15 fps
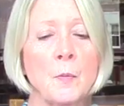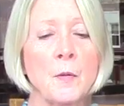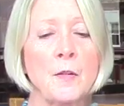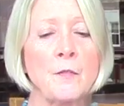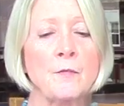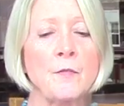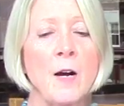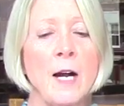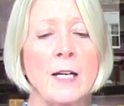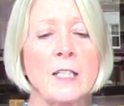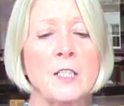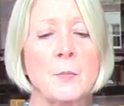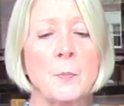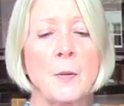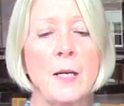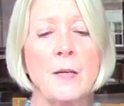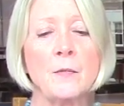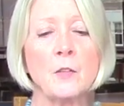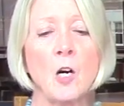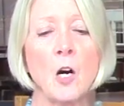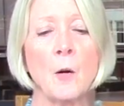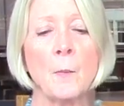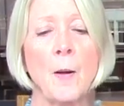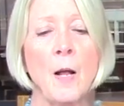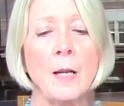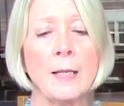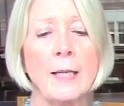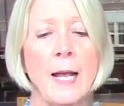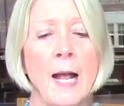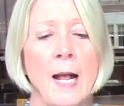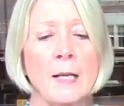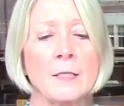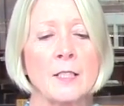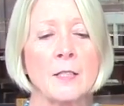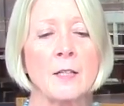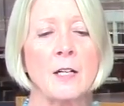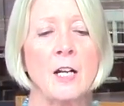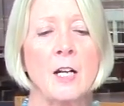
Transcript: with a fine spray of carbolic acid